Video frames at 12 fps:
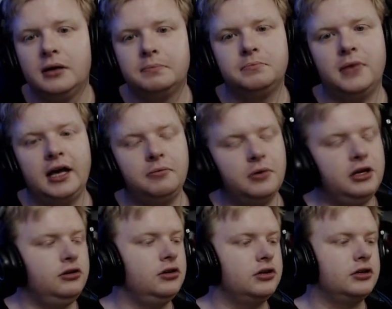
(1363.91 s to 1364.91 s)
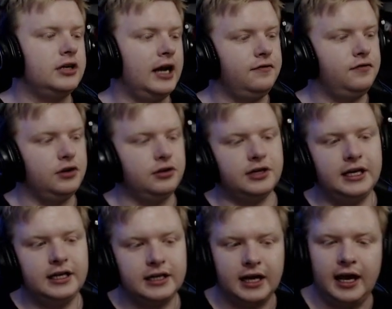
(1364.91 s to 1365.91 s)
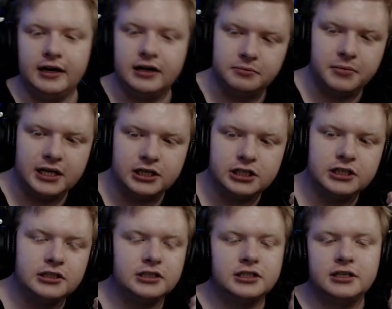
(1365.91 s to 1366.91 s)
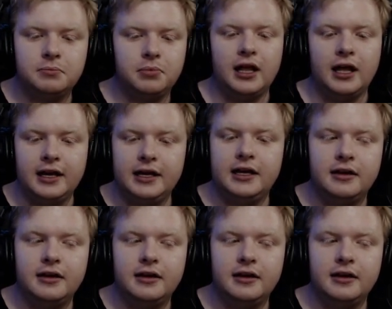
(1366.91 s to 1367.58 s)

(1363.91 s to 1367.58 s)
maybe you could have unique animations that play